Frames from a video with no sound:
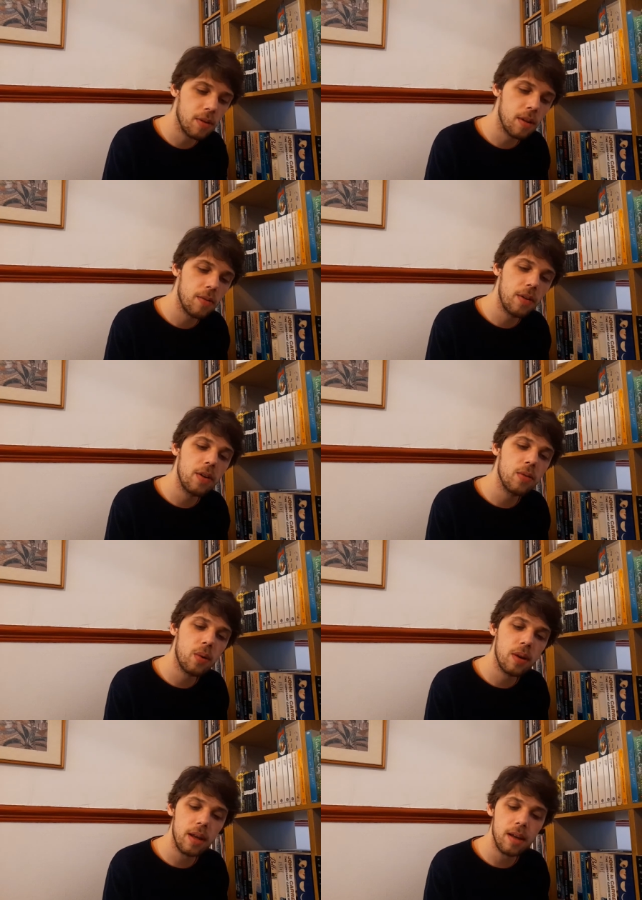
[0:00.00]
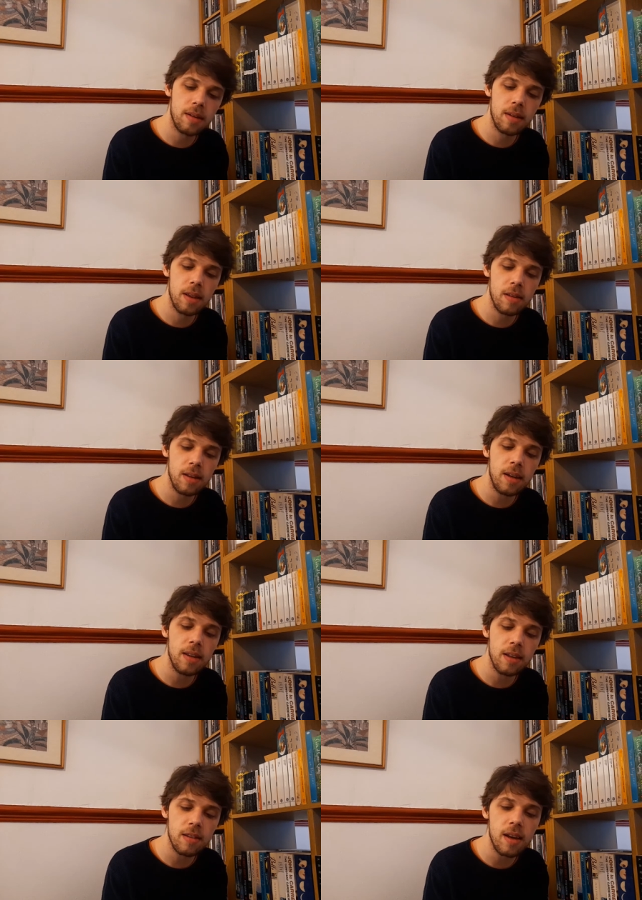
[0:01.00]
So the first one is The Sea,
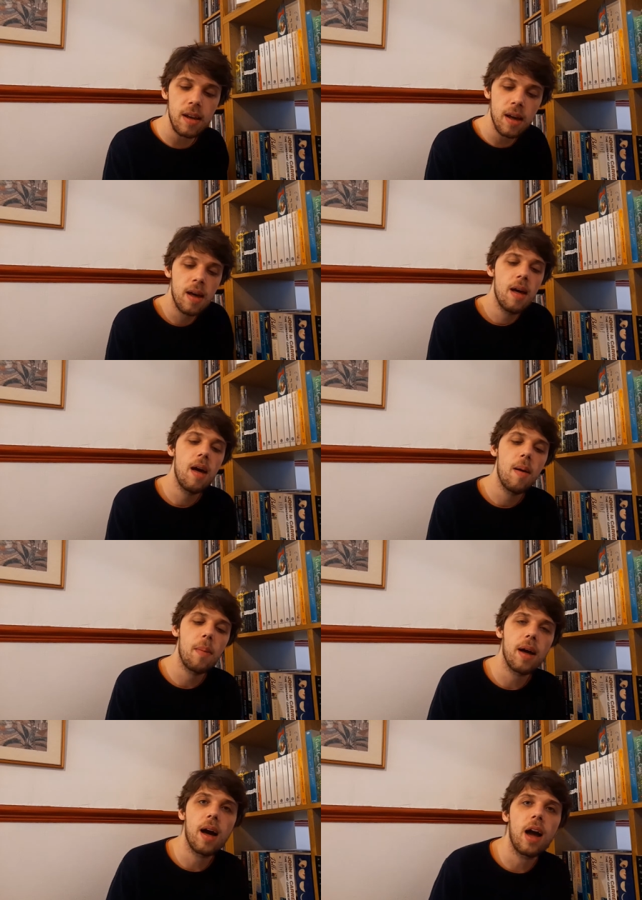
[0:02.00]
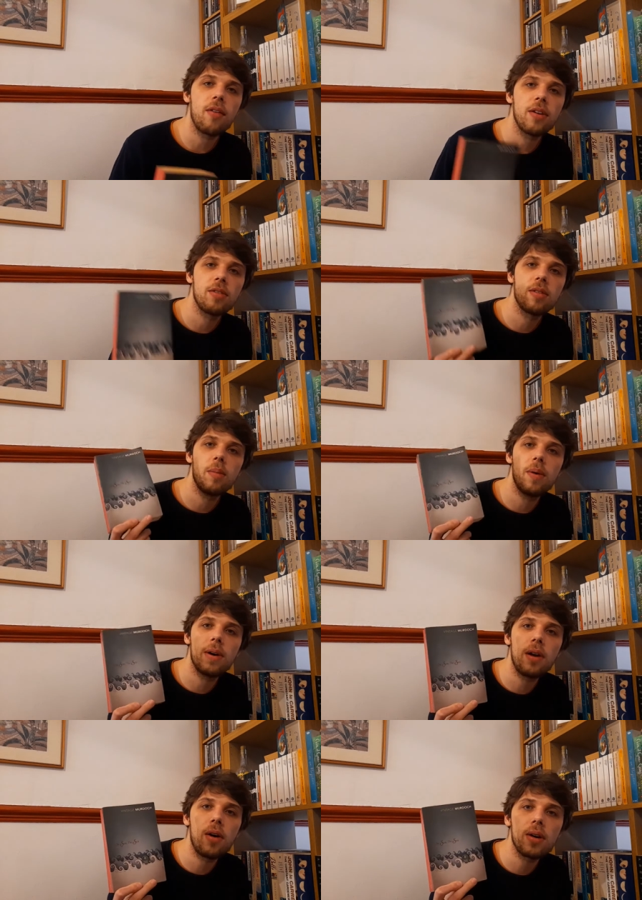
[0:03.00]
the Sea by Iris
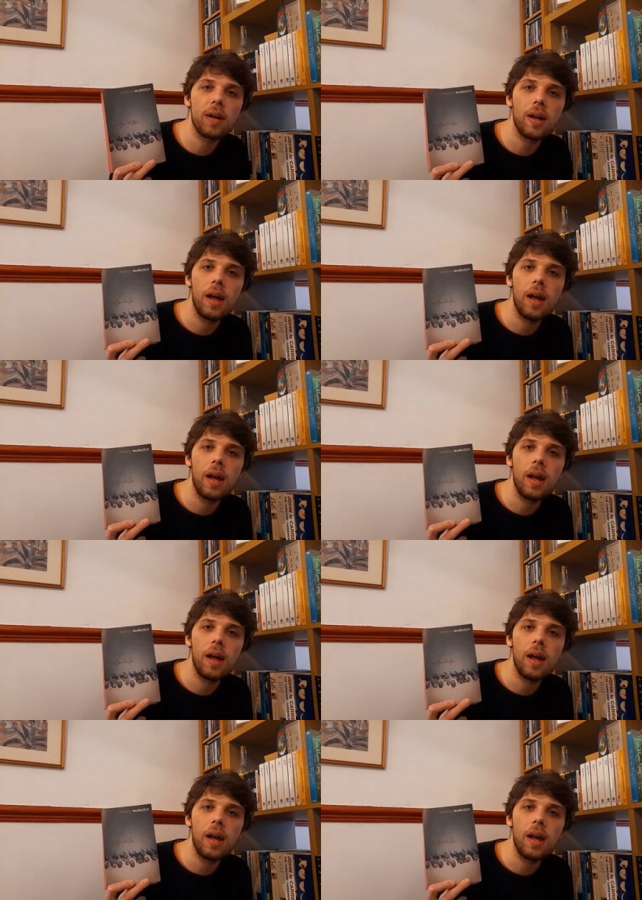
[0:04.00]
Murdoch.